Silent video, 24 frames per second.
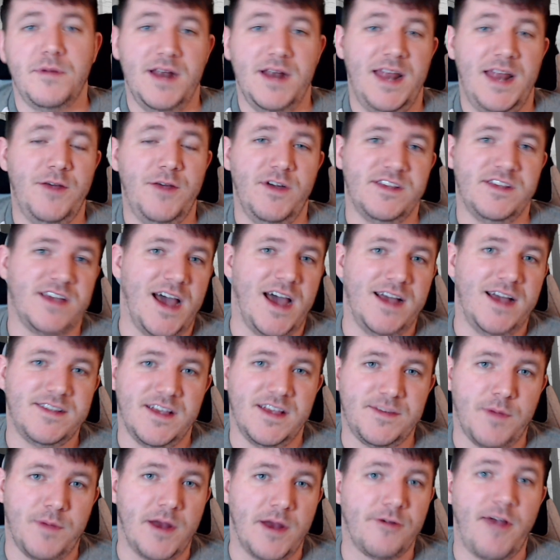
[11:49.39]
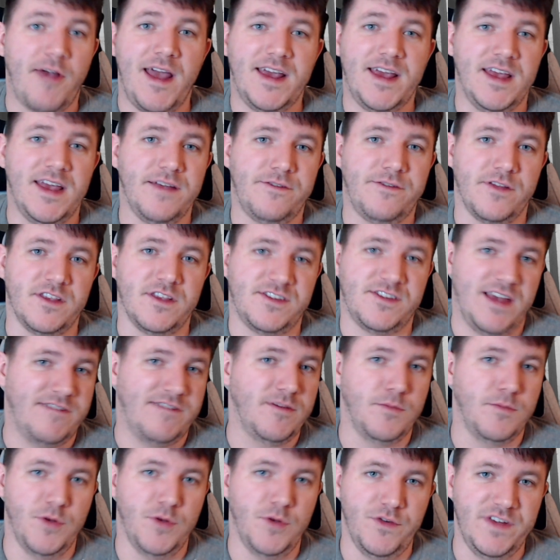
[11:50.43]
But anyways, guys, that's my ranking for the
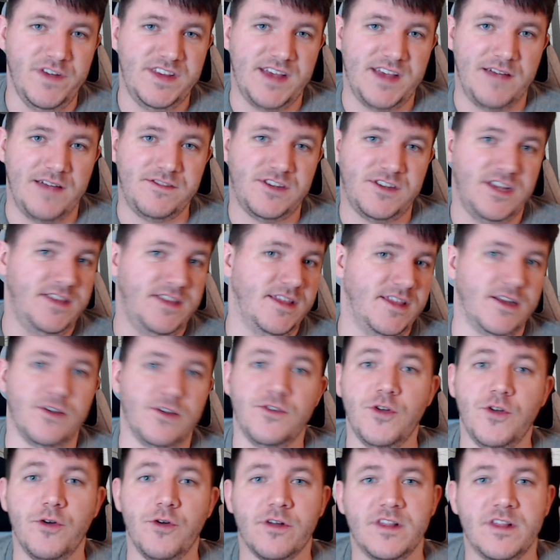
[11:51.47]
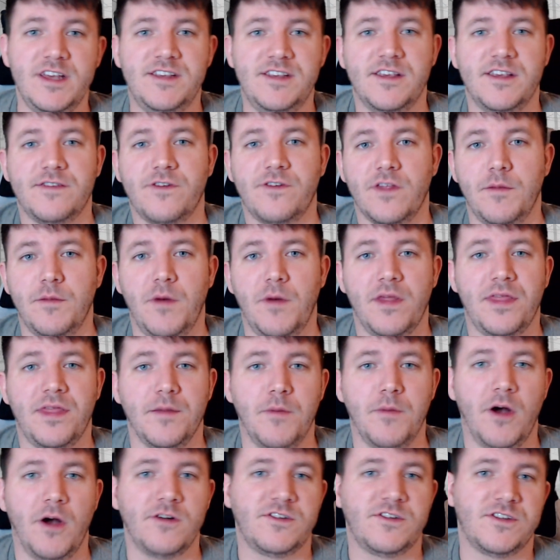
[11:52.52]
seven movies I've seen that are new releases for the month of
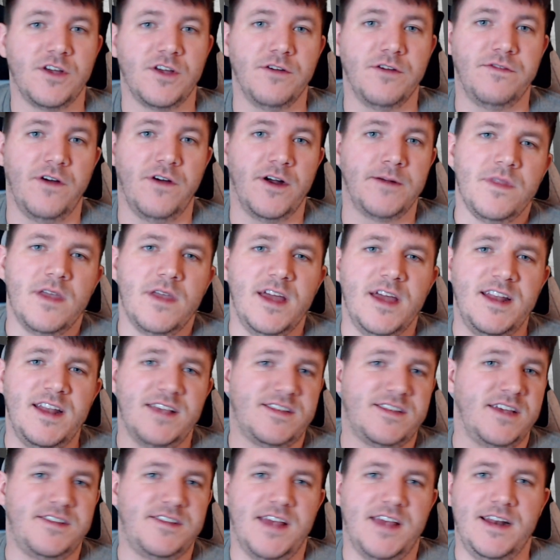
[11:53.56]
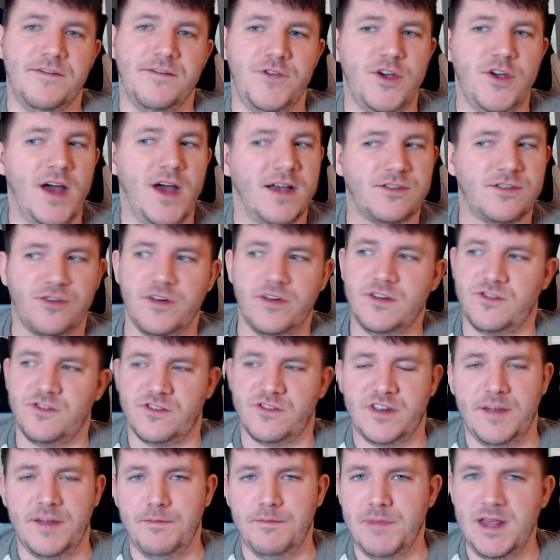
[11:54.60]
March so far. And as I said, if you guys are
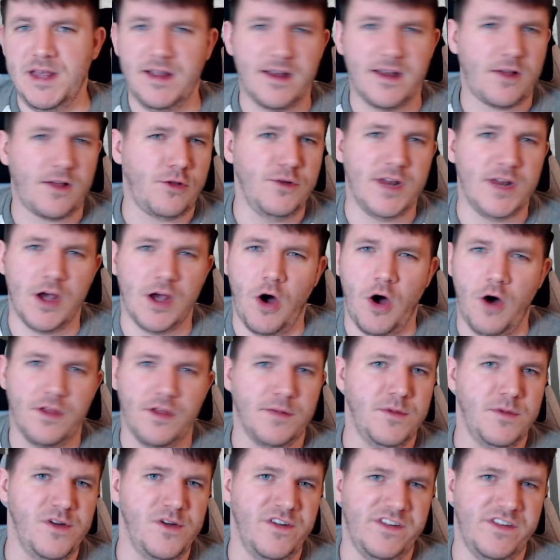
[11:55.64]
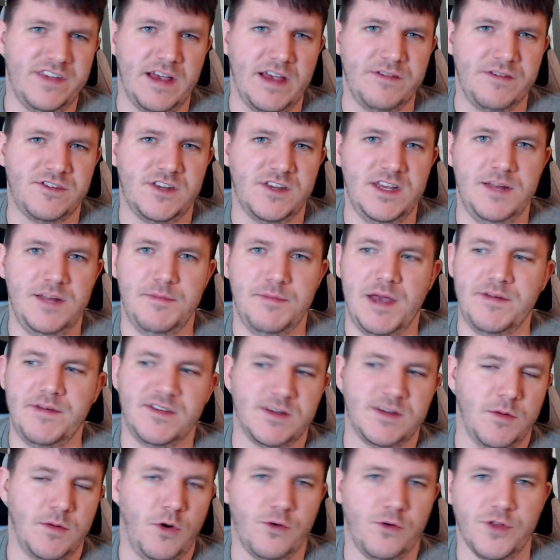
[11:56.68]
interested in me including all the movies I've seen, maybe
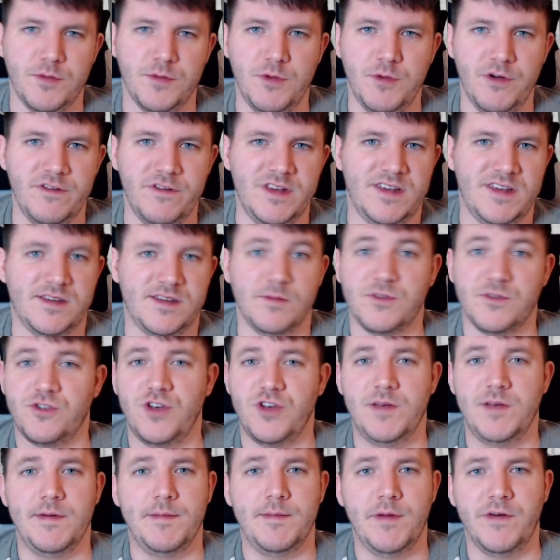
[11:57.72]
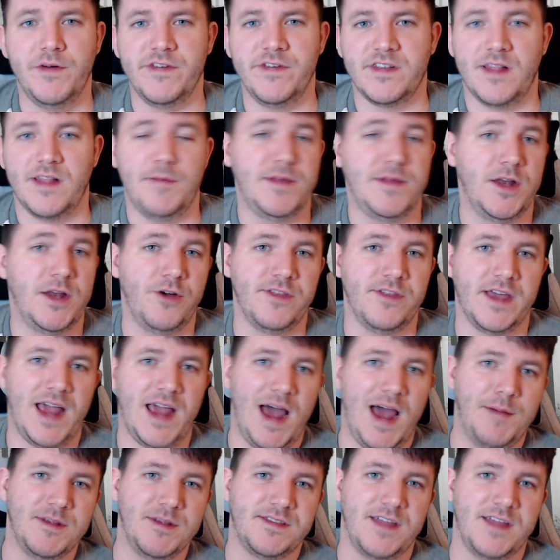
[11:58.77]
some older movies, some streaming movies, let me know in the
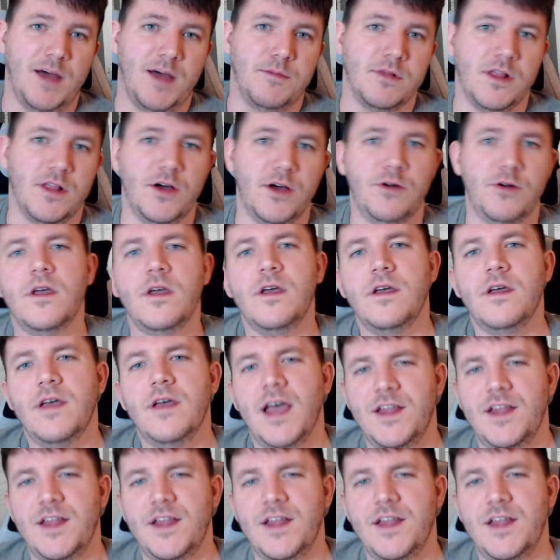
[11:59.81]
comments down below.